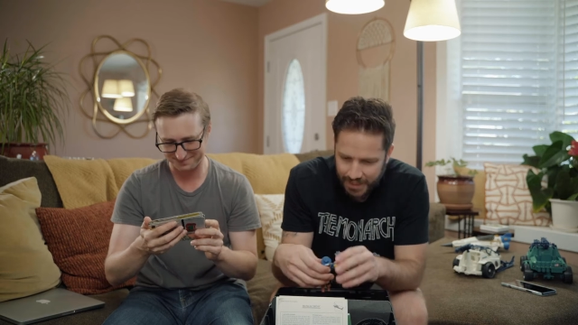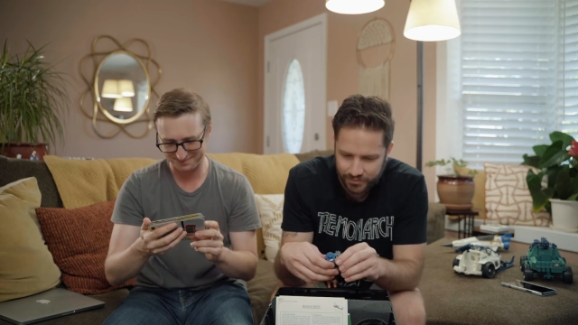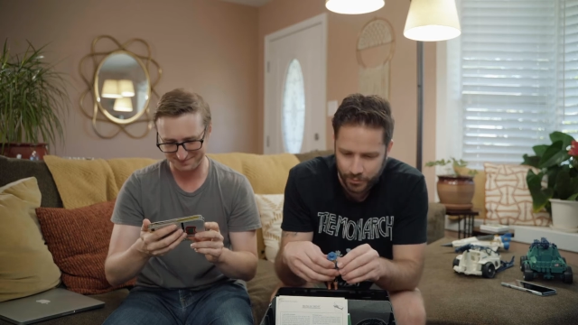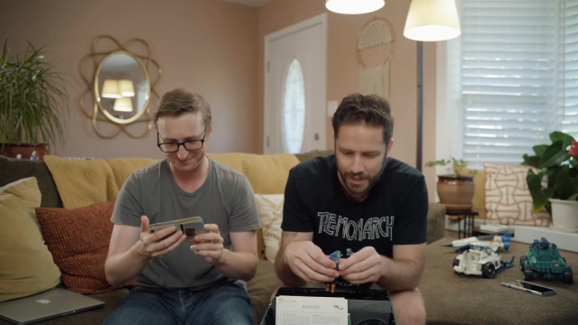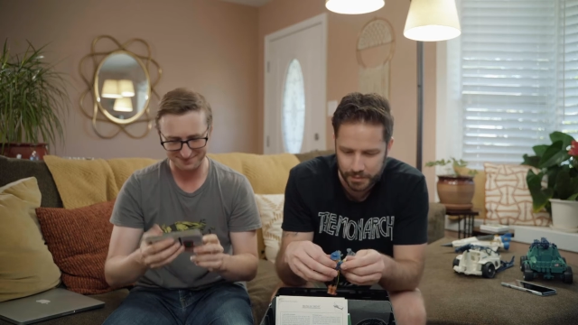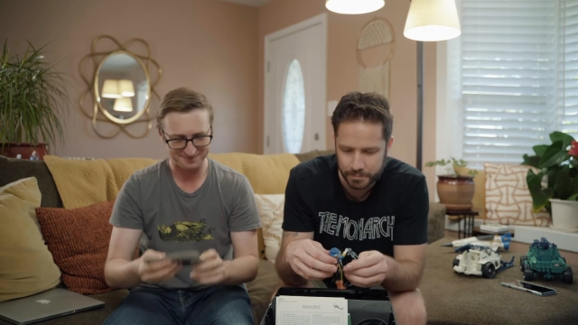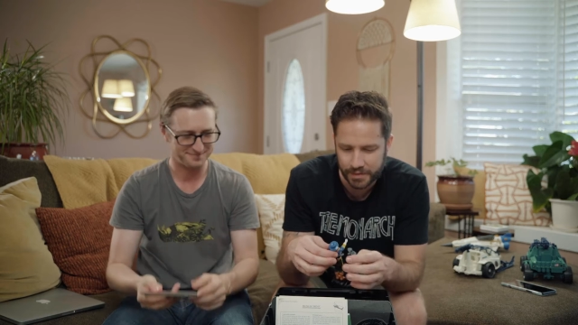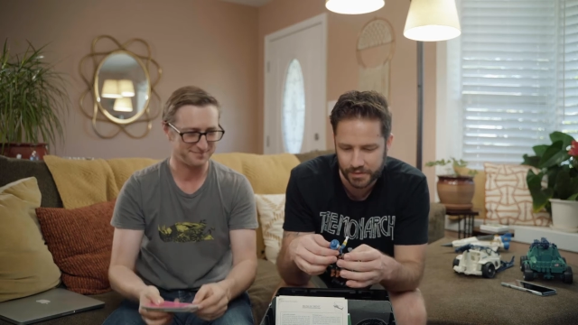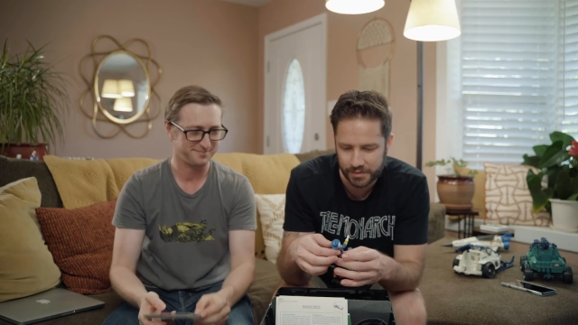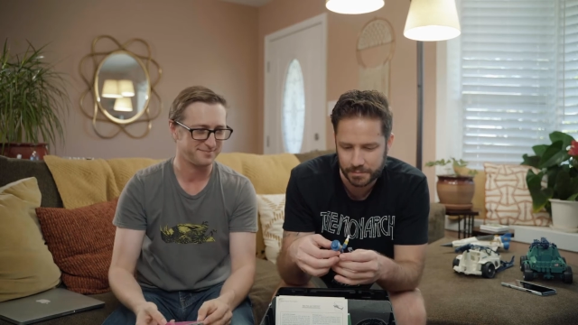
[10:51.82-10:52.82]
Speaker 1: Wild
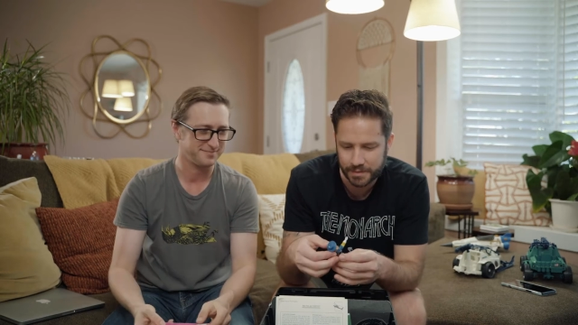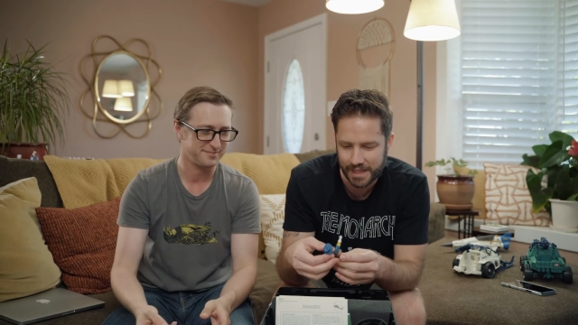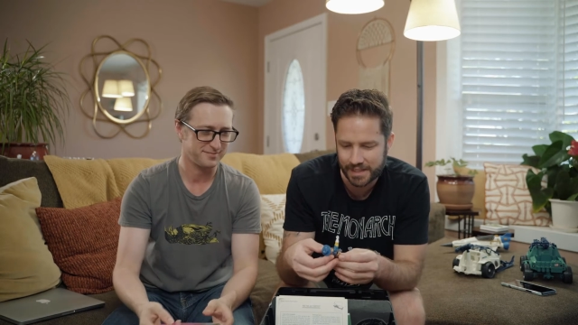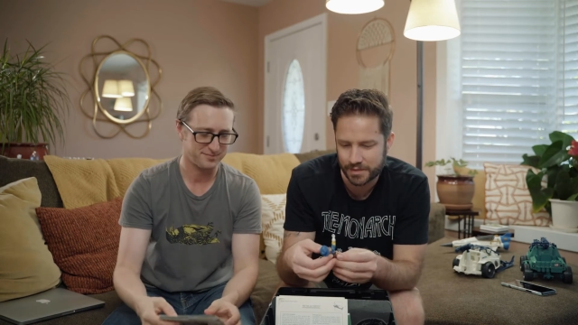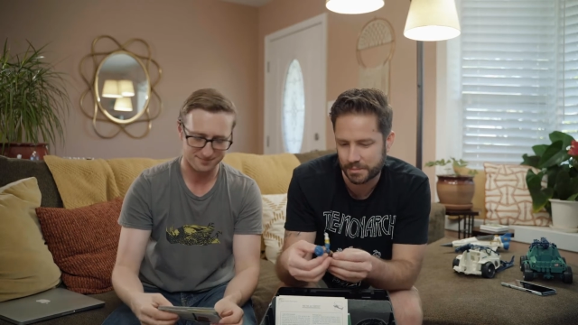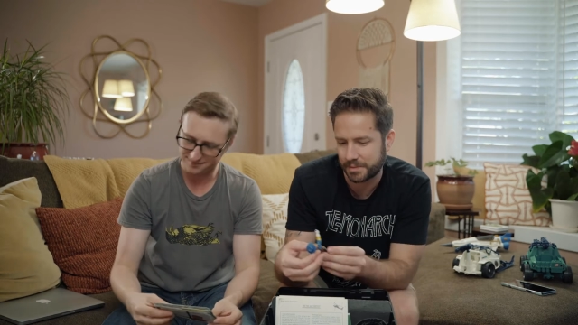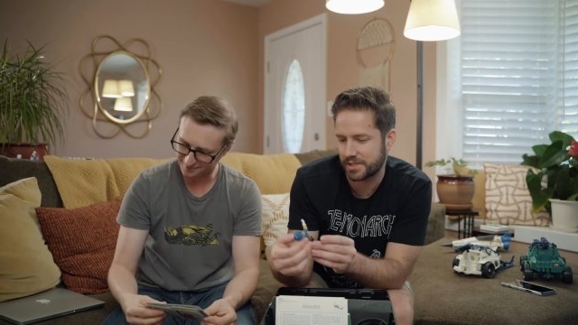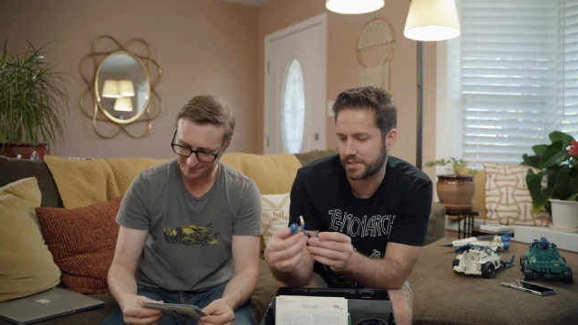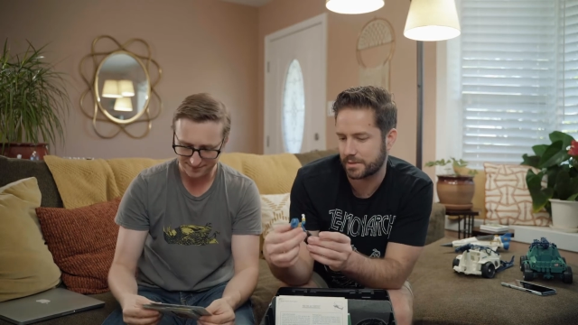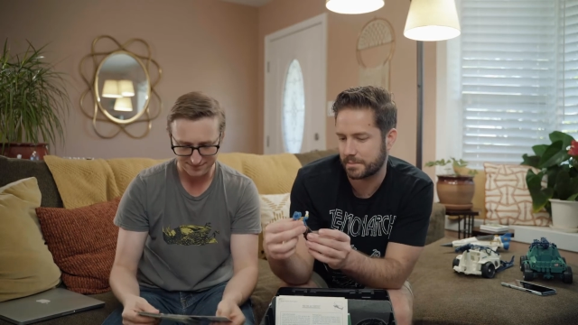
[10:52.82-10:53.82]
Bill, but I had to
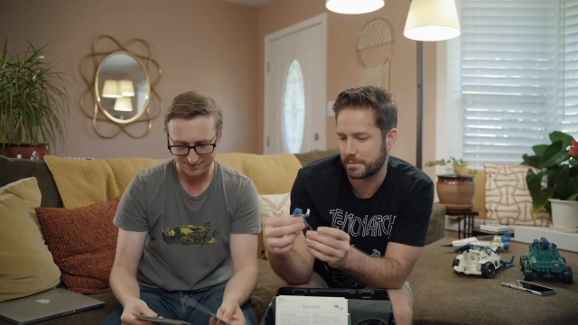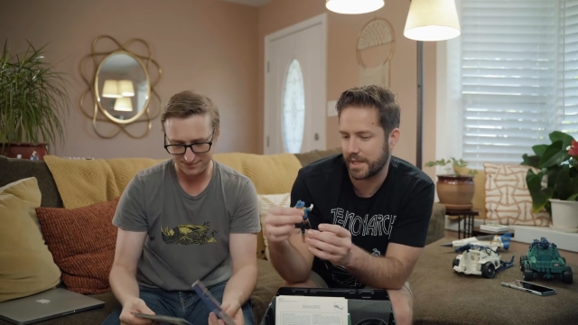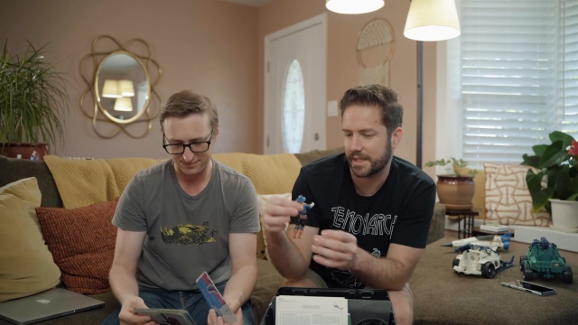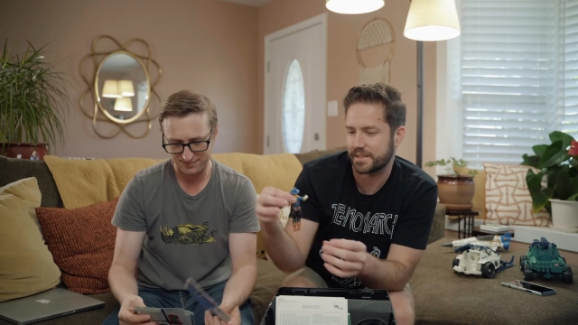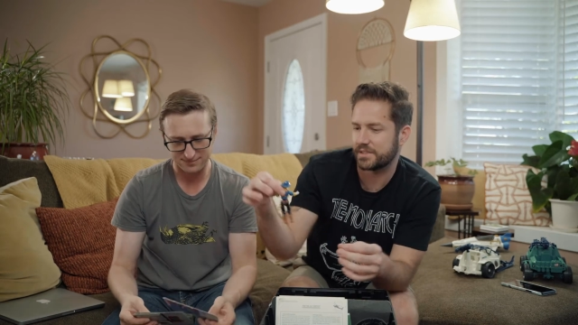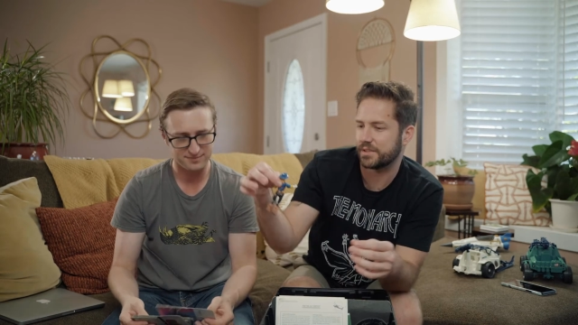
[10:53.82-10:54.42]
replace the rubber band, as you